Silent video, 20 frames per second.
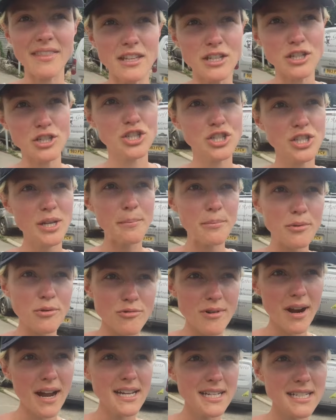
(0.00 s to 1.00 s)
The
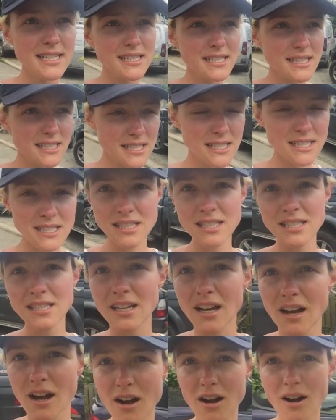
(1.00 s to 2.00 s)

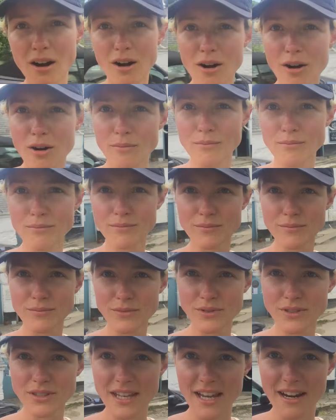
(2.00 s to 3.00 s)
Shipwright's
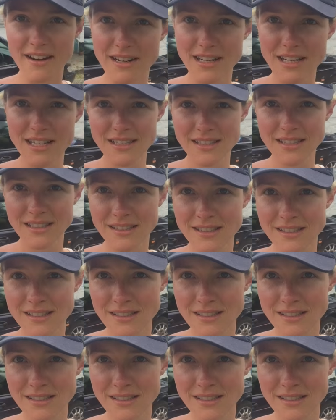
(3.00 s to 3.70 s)
Arms. There it is.